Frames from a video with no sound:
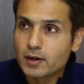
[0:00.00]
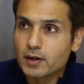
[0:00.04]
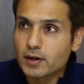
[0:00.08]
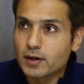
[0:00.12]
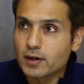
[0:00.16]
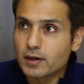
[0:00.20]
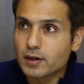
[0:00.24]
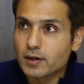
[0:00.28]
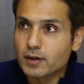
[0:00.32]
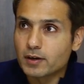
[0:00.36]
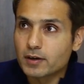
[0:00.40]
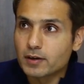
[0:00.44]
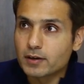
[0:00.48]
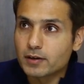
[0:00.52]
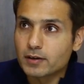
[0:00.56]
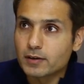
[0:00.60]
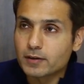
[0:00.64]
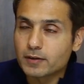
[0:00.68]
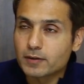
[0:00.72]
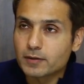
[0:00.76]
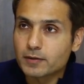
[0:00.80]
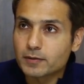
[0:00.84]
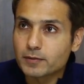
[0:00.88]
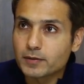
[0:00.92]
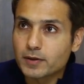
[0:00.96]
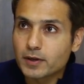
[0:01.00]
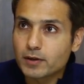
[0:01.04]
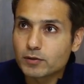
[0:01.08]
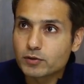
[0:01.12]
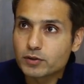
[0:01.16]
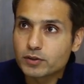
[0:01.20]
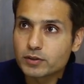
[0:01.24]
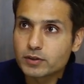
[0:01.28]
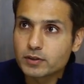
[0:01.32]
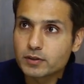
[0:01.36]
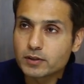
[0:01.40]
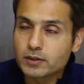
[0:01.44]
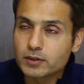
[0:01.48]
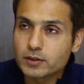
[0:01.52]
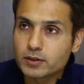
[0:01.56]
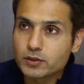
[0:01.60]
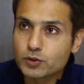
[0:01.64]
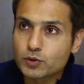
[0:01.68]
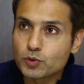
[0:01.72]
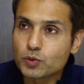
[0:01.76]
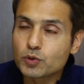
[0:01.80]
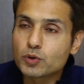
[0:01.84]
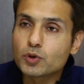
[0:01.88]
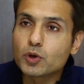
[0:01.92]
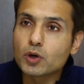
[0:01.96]
Uh, I was in a
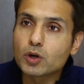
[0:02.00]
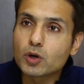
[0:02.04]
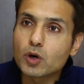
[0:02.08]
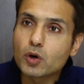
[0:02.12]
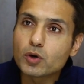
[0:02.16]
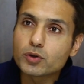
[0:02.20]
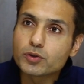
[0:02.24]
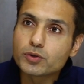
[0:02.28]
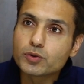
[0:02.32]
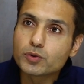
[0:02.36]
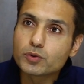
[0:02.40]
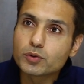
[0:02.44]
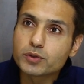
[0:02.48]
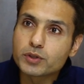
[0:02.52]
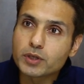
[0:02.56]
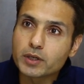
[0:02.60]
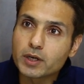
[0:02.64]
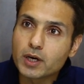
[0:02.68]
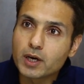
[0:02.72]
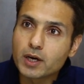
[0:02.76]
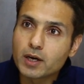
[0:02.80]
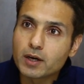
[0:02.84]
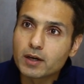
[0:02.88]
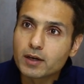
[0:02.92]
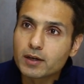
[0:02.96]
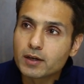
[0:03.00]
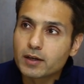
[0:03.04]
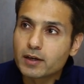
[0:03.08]
school called Lawrence School Sanawar,